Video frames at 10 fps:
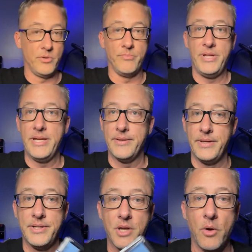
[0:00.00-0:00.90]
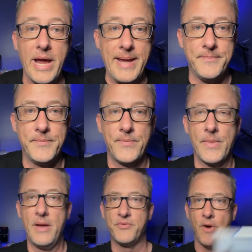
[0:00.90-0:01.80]
peek at these. Okay,
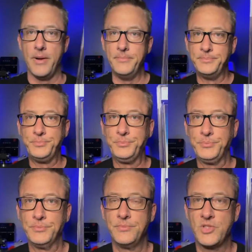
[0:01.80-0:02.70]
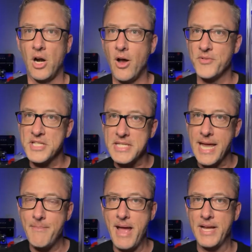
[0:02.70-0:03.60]
that was fun. Starting off with a
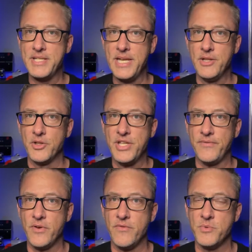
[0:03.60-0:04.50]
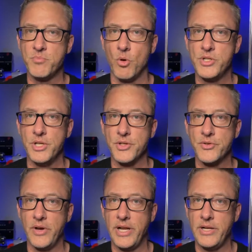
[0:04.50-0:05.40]
Slam magazine, a little different from Sports
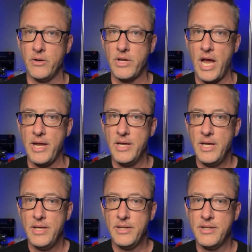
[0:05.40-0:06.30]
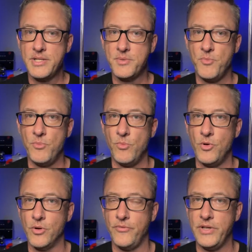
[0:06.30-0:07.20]
Illustrated. Okay, now this is
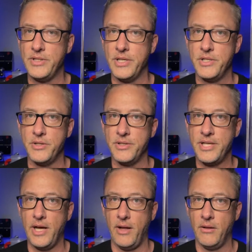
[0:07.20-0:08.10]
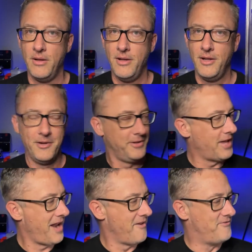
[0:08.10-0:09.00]
more vintage. You can tell
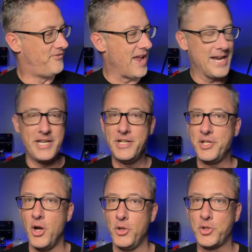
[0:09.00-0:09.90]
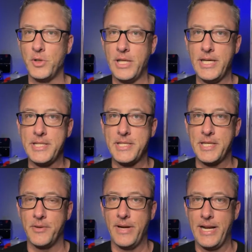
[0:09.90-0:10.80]
that Vantage ultralight
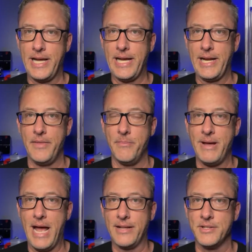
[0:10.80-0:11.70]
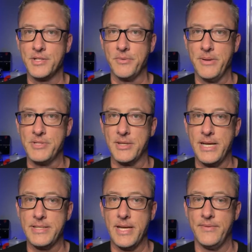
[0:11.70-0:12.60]
cigarette ad on the back. This screams
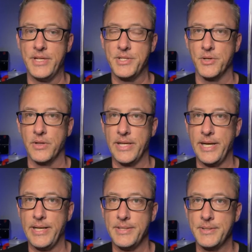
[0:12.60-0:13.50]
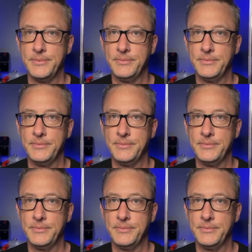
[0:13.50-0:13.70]
late 70s, early 80s.